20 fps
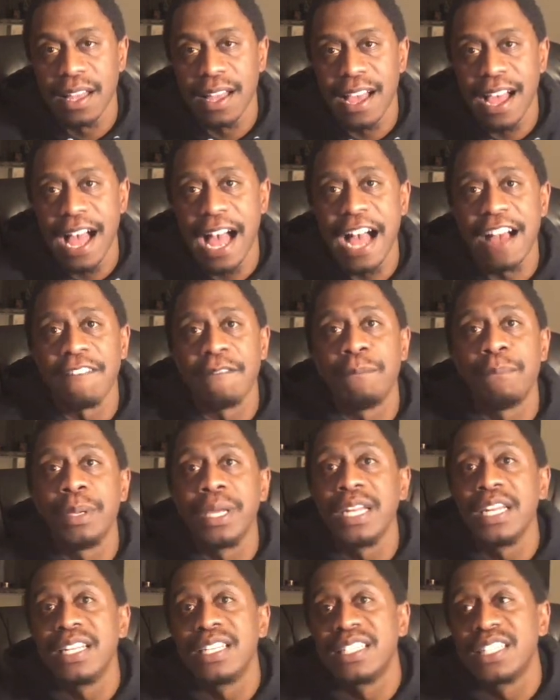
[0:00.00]
I've been
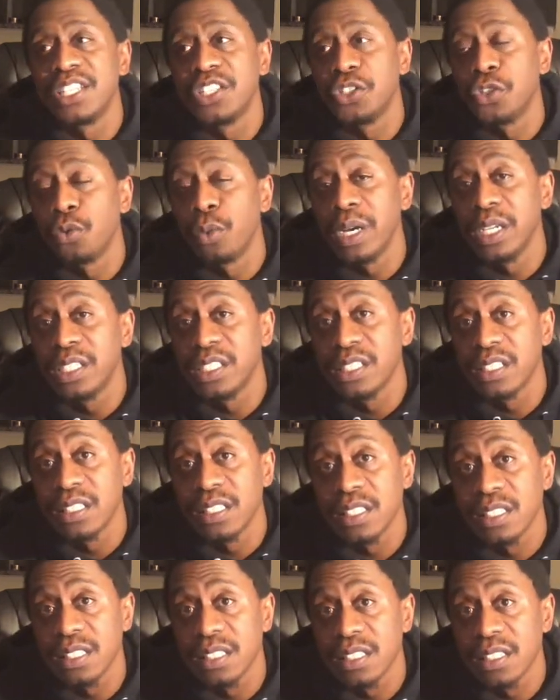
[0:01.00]
in
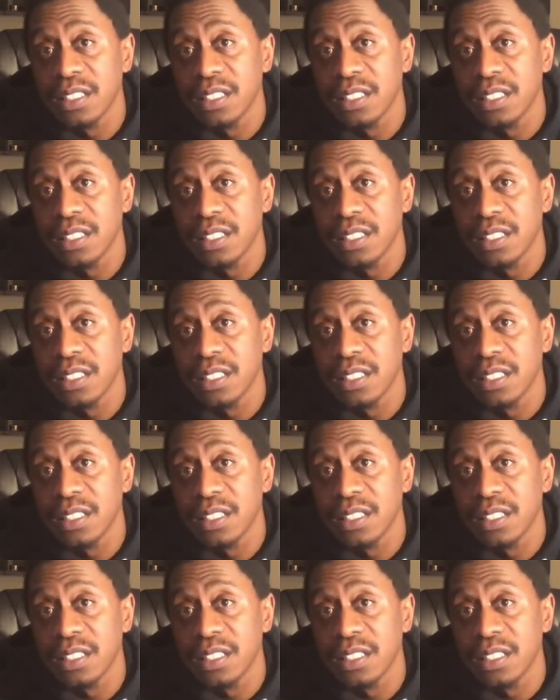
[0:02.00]
situations.